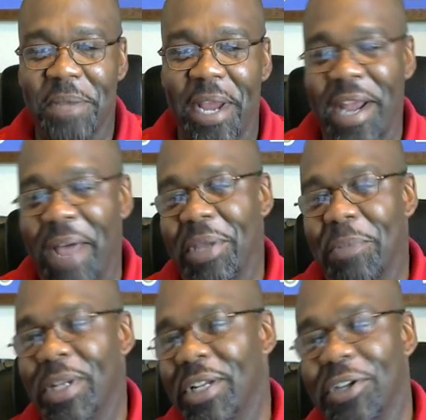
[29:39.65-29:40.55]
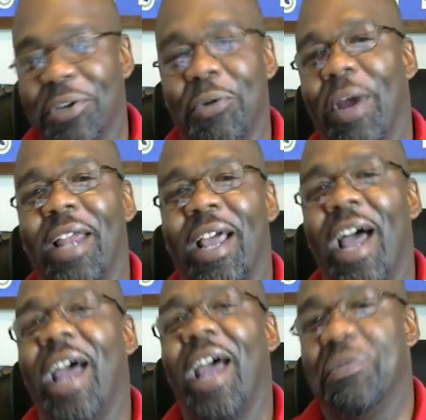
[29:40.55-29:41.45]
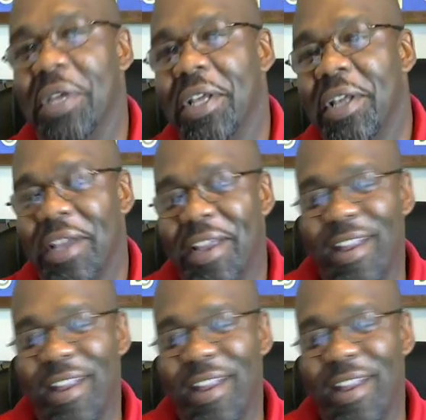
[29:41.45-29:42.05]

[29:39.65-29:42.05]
and not be politically correct like I have.